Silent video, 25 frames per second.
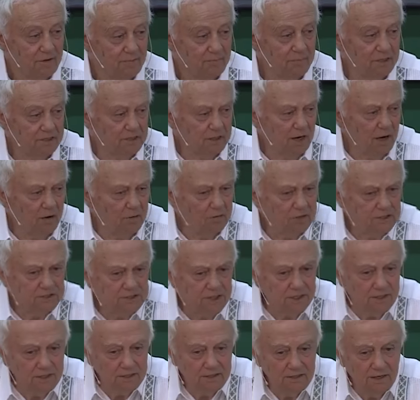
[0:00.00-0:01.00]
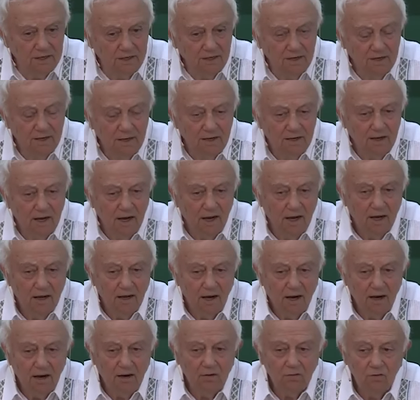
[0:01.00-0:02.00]
But how is that?
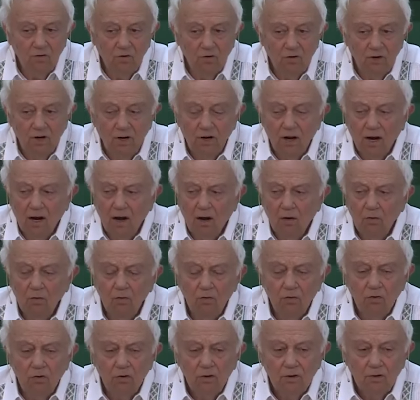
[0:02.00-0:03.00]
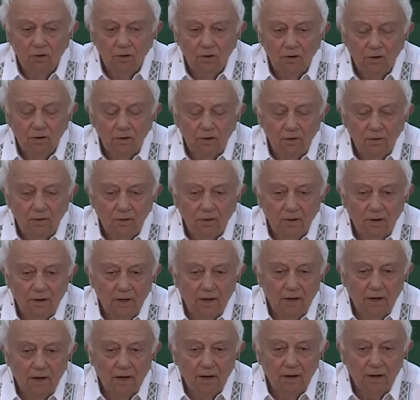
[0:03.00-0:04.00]
How, how,
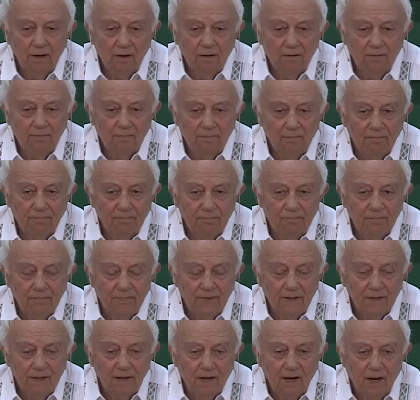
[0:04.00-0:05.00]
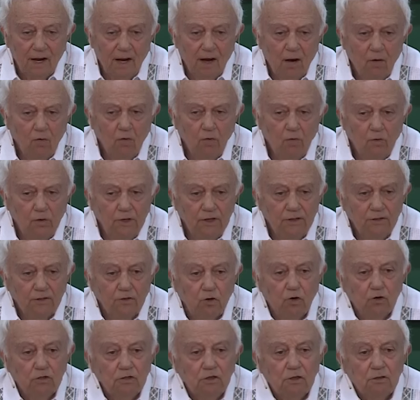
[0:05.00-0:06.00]
um, how we
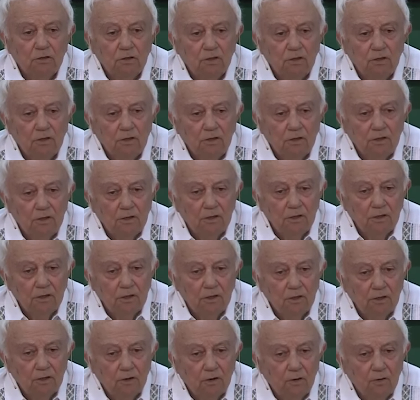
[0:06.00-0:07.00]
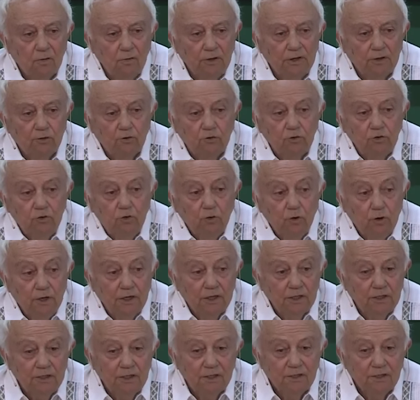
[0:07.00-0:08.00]
thought we could do it?